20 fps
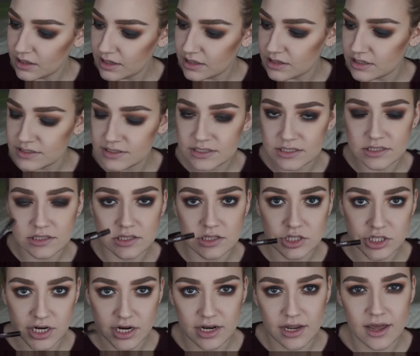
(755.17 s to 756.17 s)
and this is the
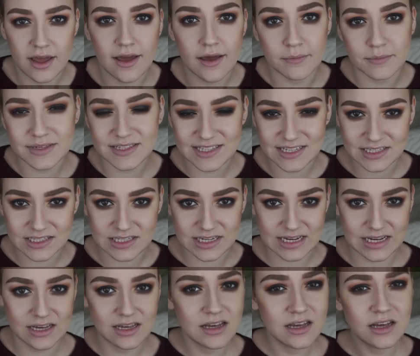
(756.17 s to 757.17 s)
shade
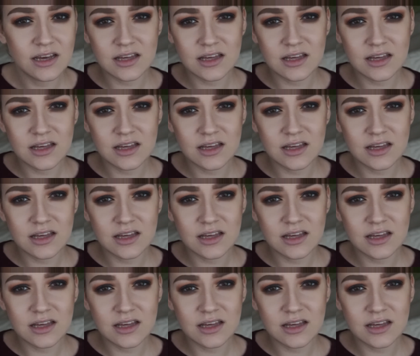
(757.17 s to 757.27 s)
M60.